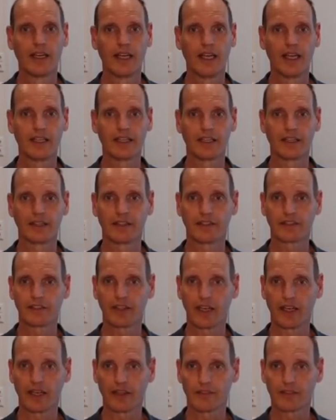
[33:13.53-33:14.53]
and in this
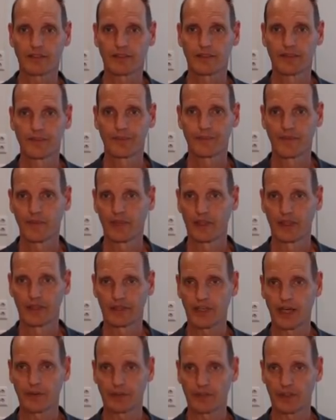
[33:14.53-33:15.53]
case
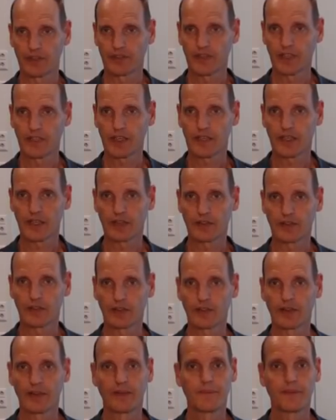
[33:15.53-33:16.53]
times the standard error,